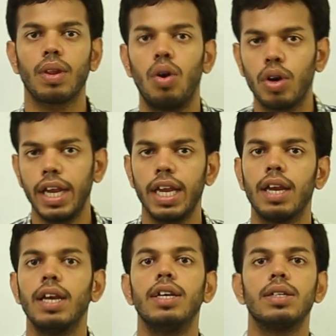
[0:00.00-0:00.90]
okay,
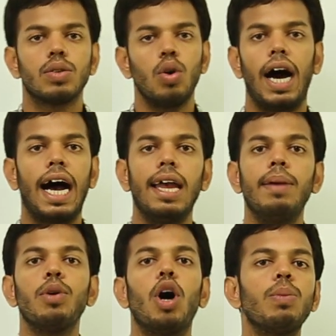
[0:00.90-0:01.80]
so I
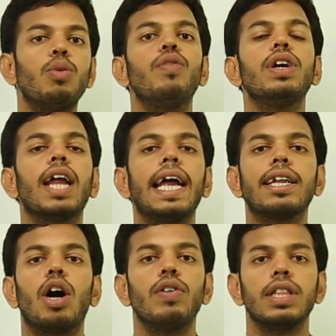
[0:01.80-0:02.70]
am not moving right
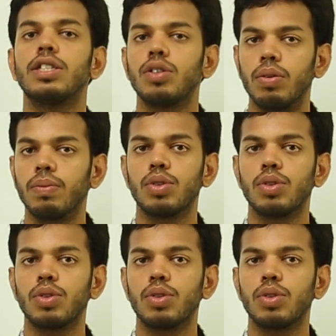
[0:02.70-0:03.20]
now in this room.